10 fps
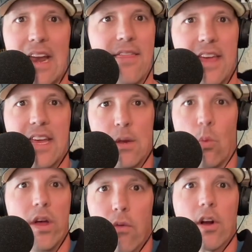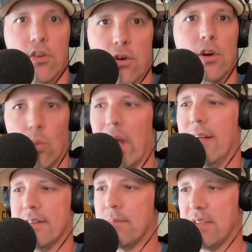I think he will recruit
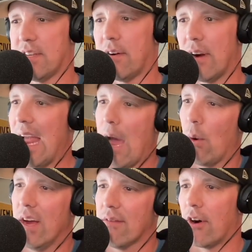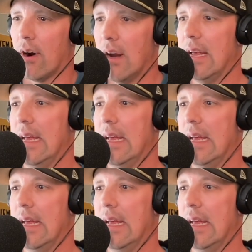well to Missouri. However,